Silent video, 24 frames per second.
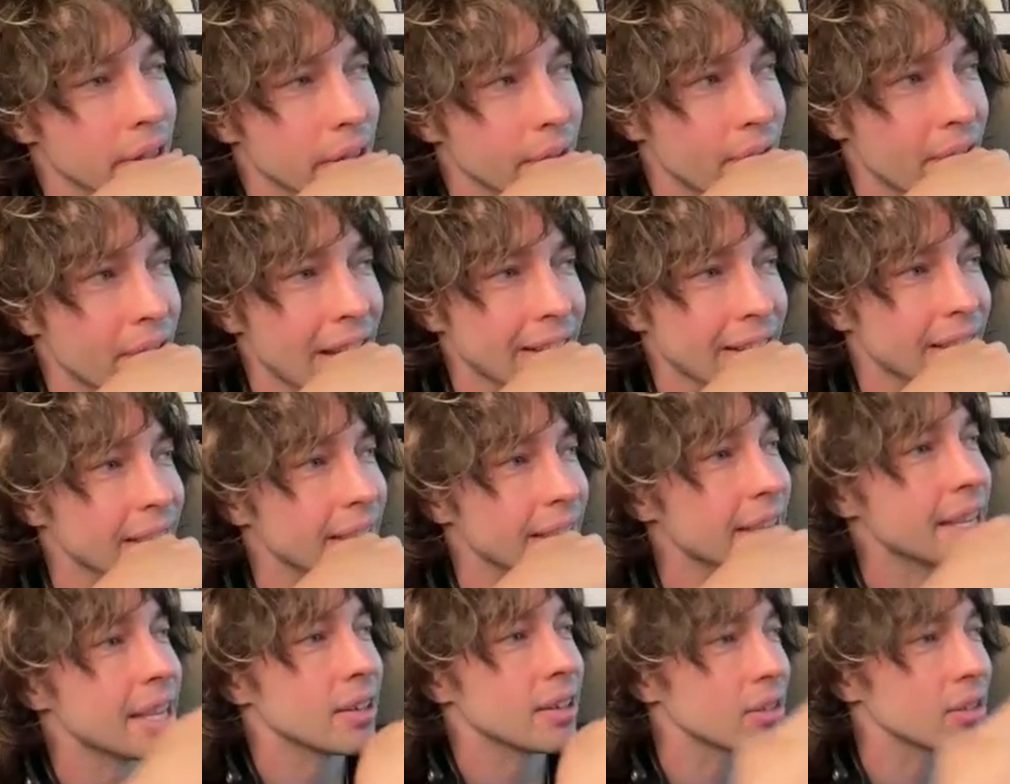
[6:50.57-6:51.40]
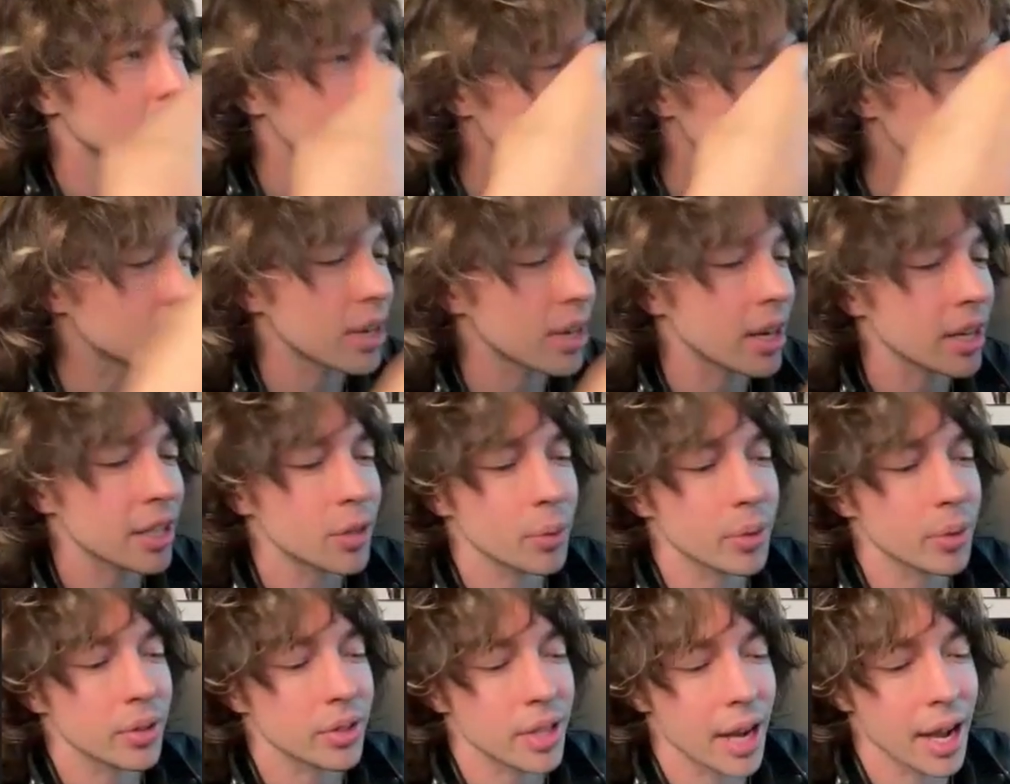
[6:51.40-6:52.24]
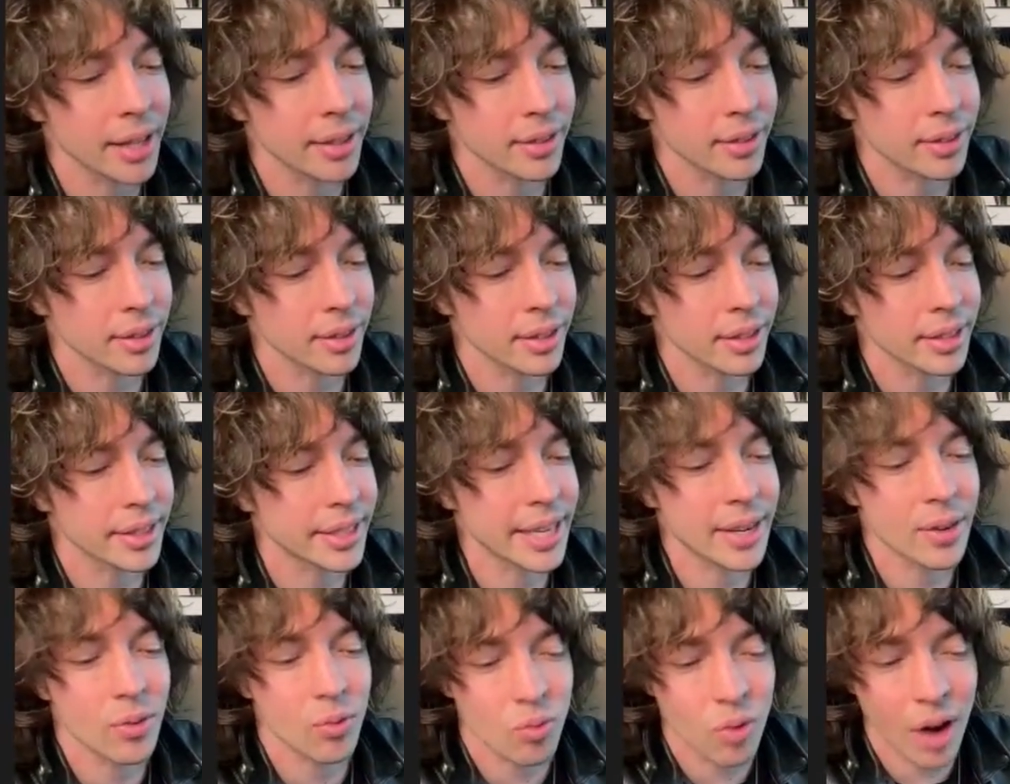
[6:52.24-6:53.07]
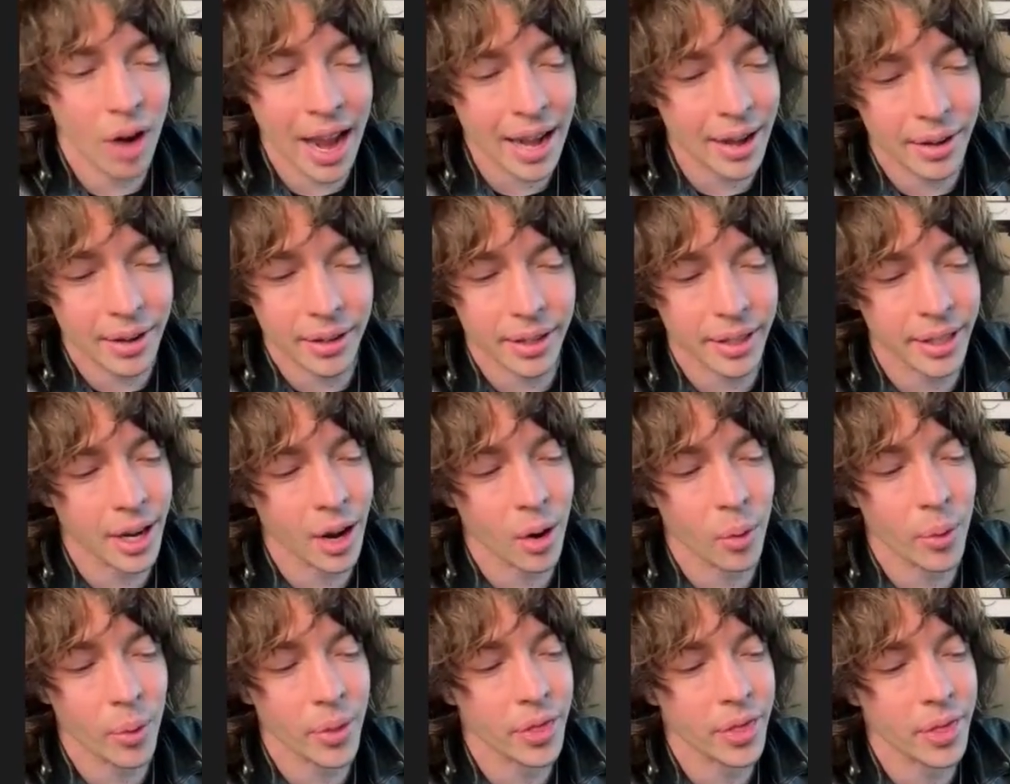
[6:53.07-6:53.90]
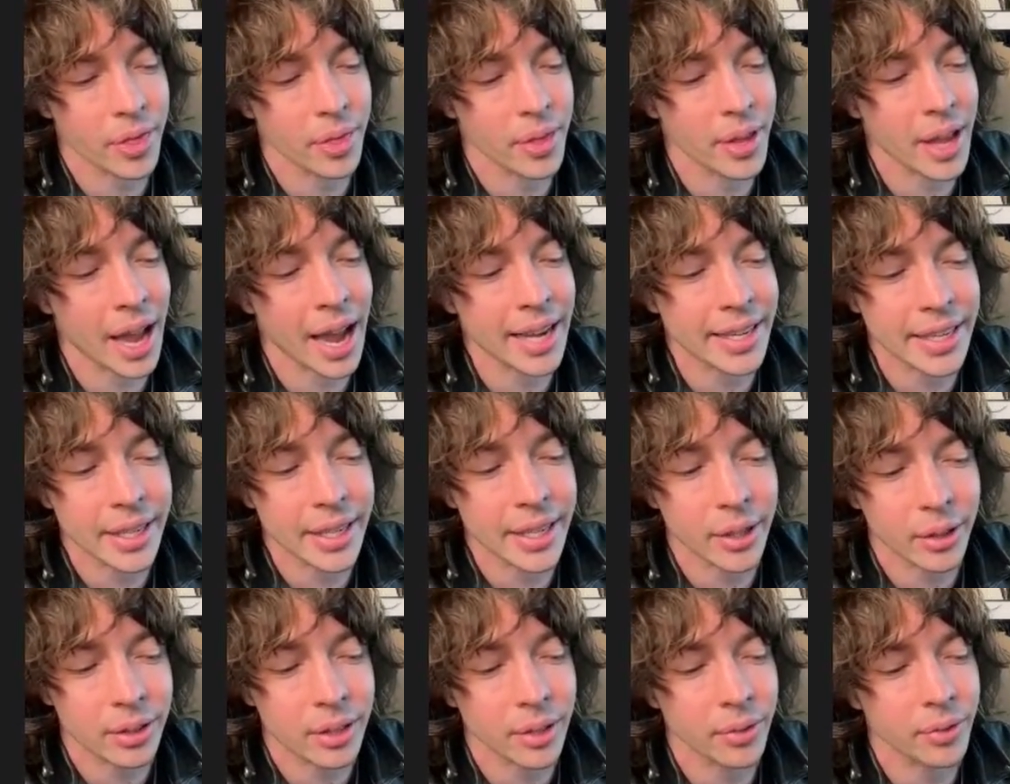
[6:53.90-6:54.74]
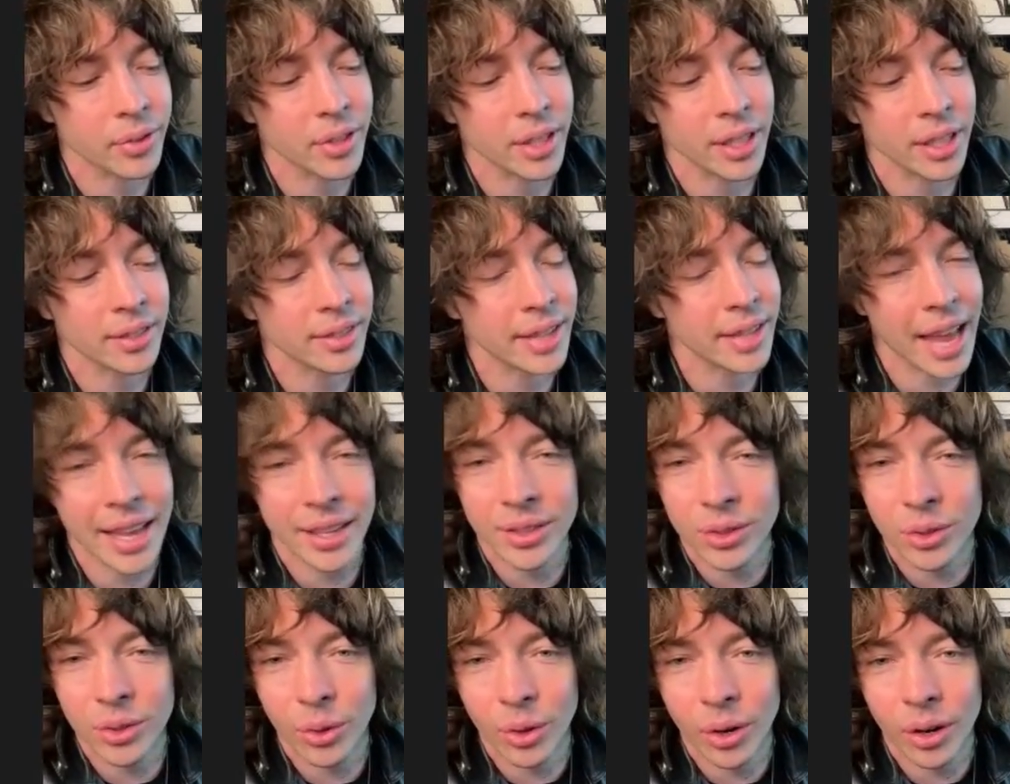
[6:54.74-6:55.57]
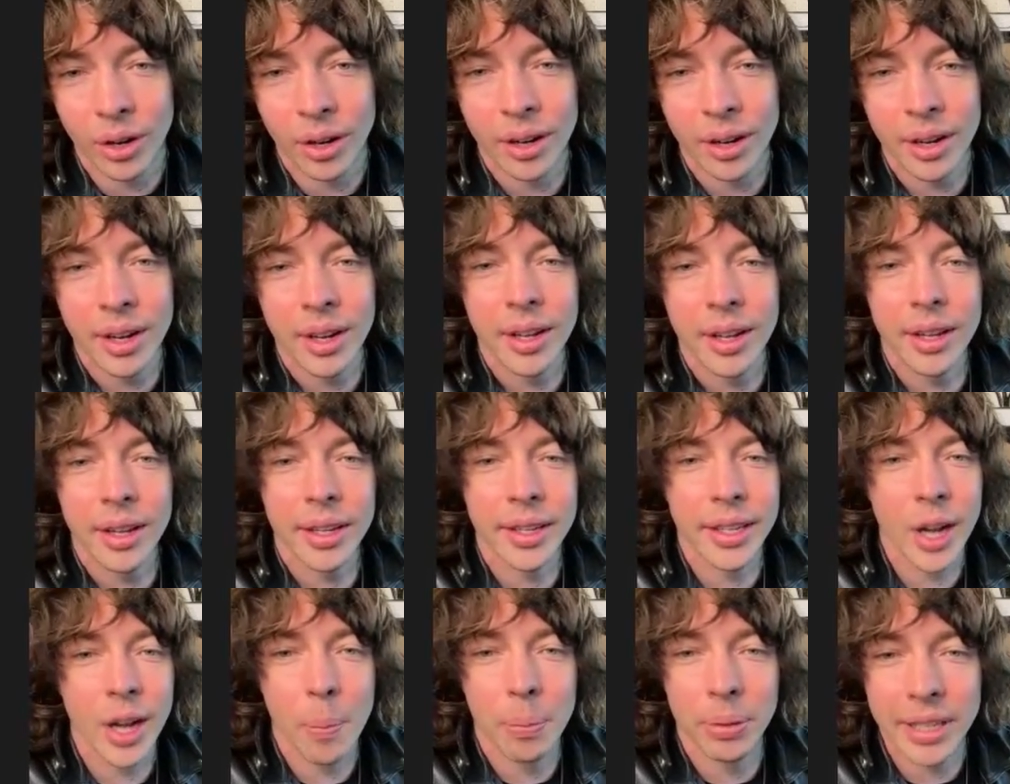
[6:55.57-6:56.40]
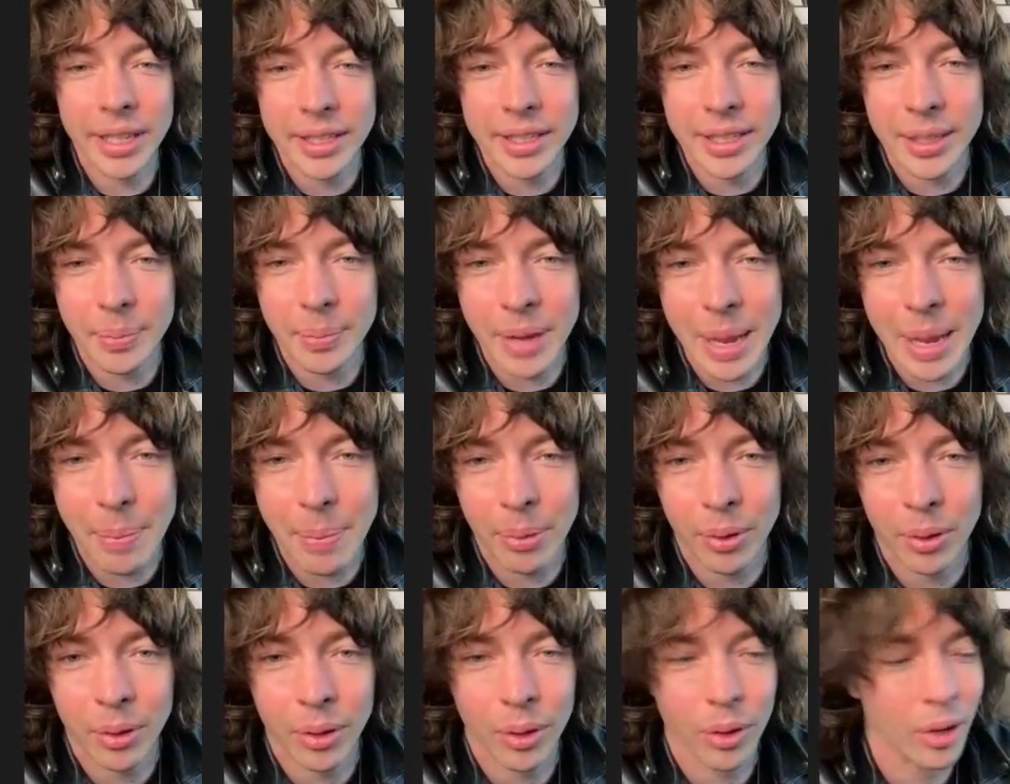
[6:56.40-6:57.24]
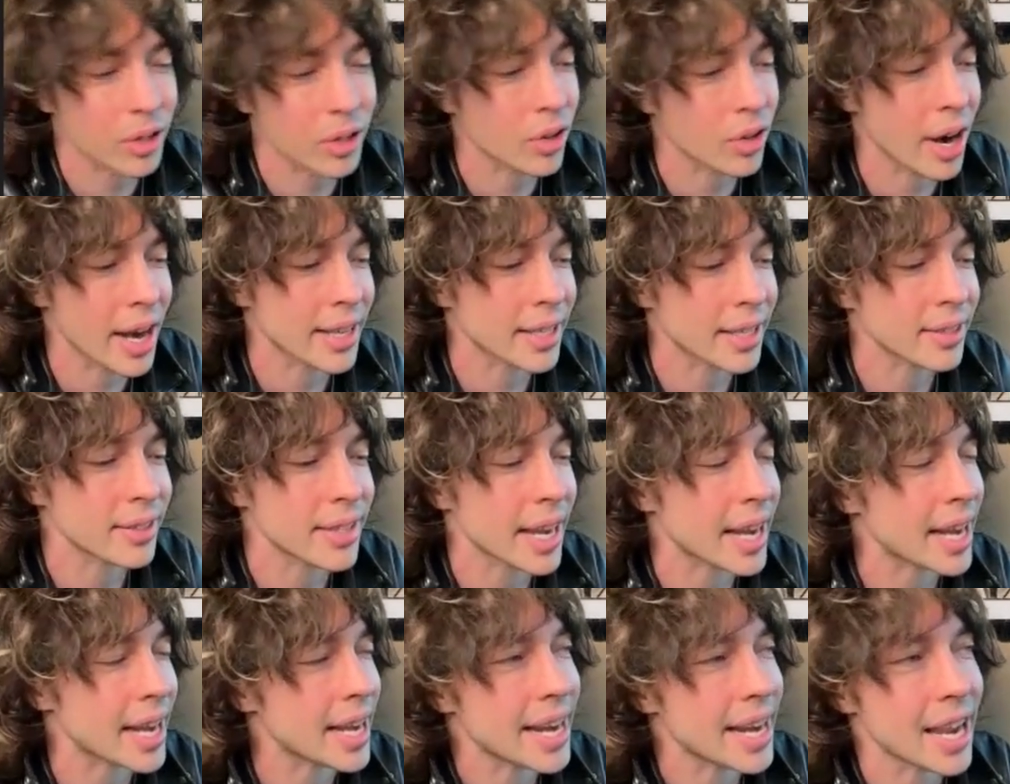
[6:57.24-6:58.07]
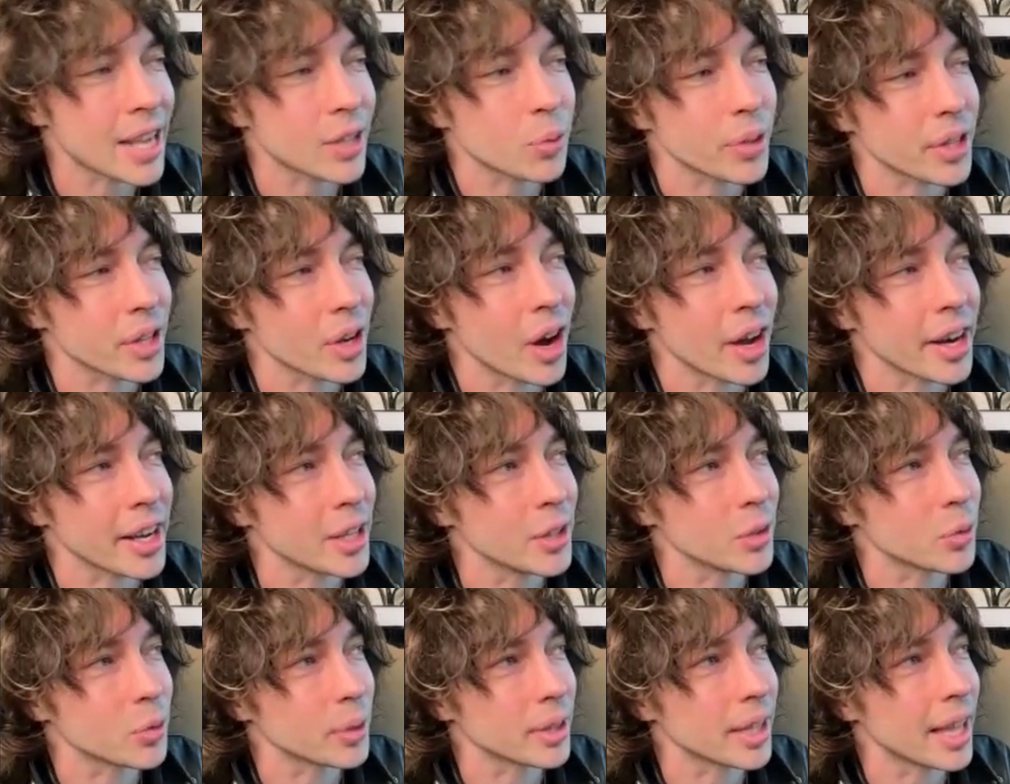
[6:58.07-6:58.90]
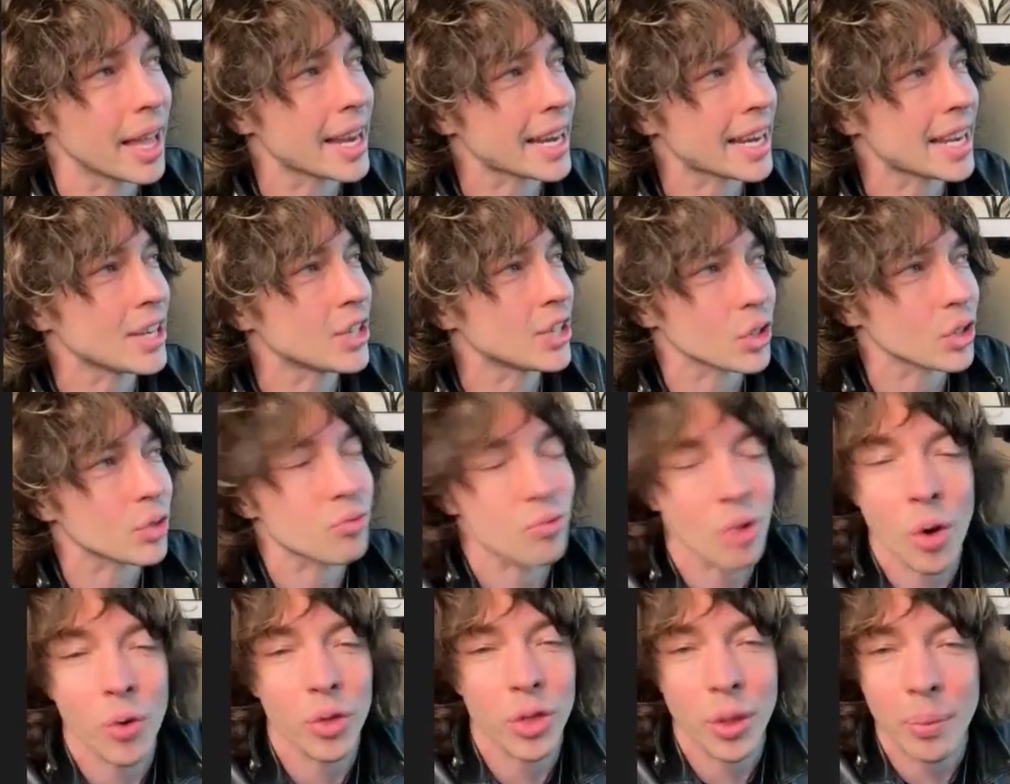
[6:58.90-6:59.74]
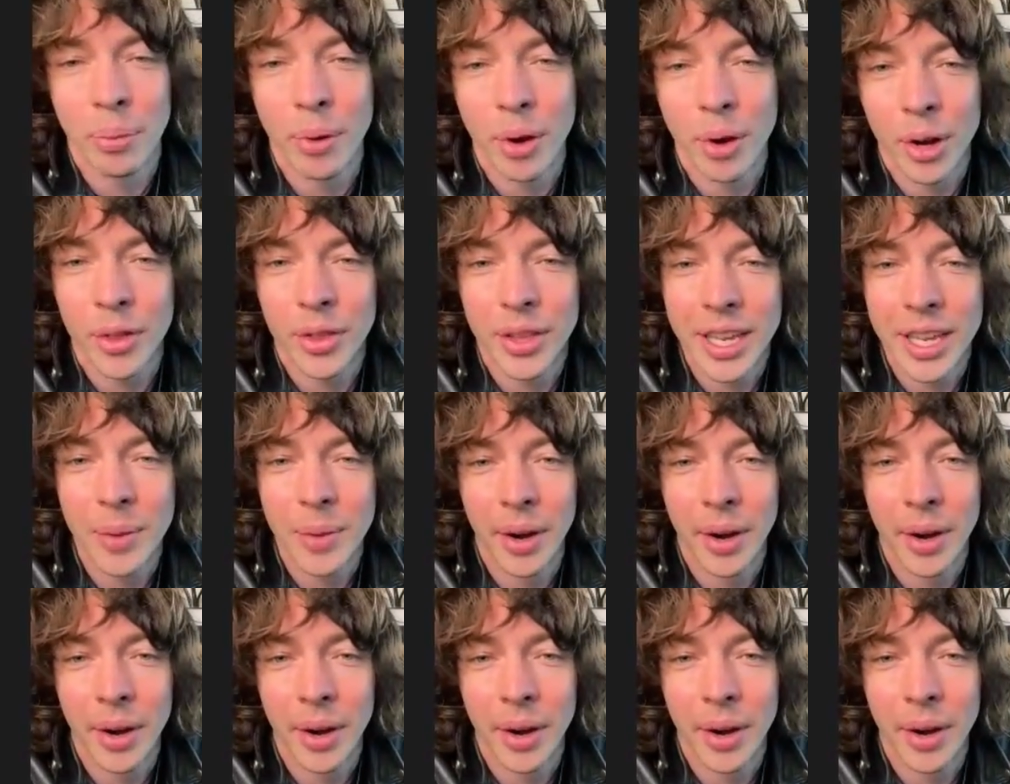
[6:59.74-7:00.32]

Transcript: The fact that he stuck to his guns, didn't write with the ideals of success or pleasing people or trying to second guess what the audience would like. He just wrote the book that he